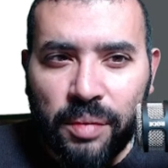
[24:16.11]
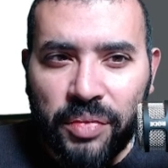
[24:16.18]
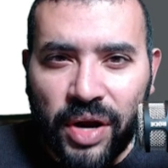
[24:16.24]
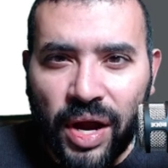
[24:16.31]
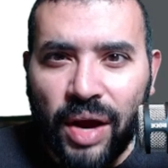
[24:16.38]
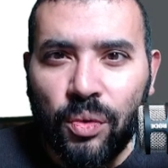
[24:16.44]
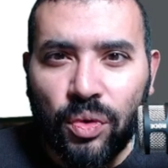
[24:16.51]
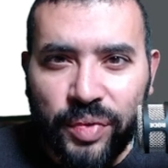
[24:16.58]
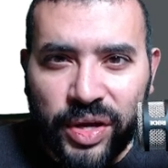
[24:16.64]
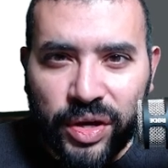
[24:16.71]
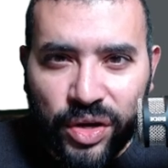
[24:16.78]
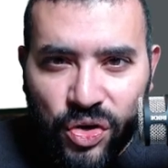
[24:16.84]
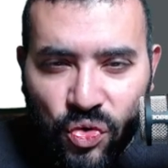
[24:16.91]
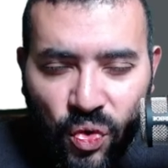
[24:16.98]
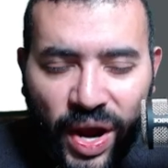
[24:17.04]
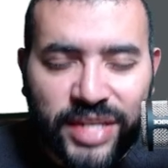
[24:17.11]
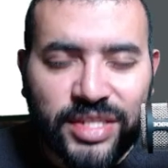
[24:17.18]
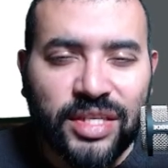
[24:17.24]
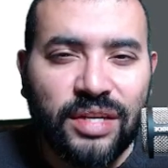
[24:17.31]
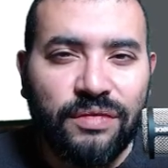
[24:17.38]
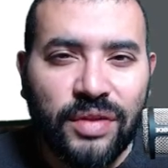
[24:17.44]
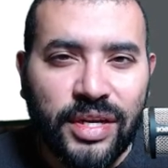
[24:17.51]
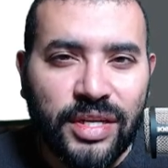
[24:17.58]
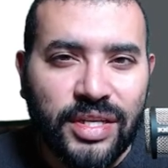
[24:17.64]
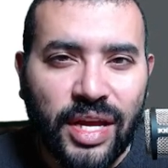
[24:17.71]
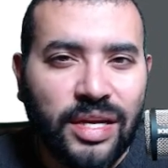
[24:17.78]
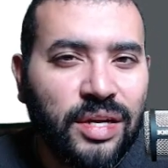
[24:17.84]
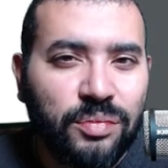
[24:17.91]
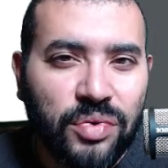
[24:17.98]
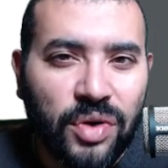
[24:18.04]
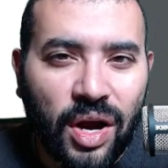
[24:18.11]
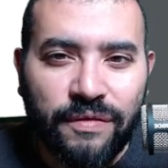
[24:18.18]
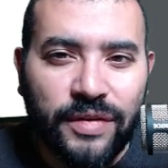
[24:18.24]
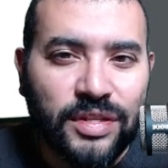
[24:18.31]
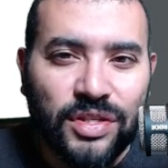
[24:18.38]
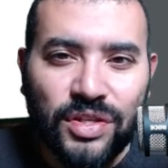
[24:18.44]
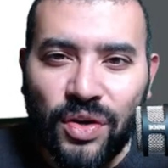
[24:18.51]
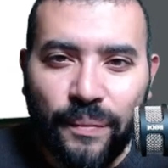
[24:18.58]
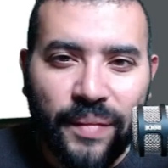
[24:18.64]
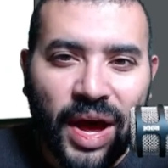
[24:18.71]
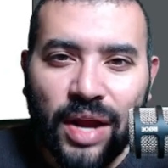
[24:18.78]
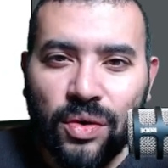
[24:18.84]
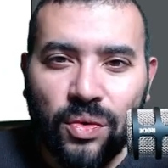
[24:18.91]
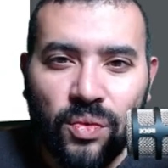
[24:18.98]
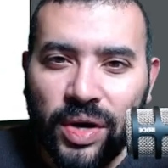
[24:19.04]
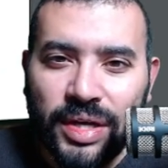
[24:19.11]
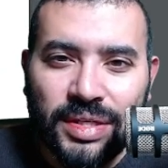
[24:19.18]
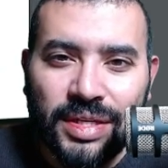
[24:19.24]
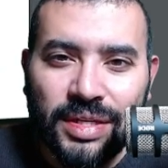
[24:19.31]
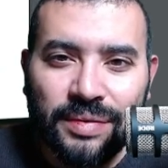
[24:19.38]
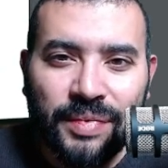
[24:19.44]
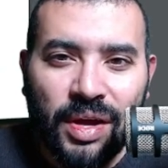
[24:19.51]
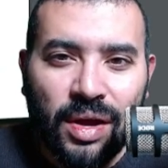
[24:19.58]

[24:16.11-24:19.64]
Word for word: But I will be aggressively taking profits no matter what,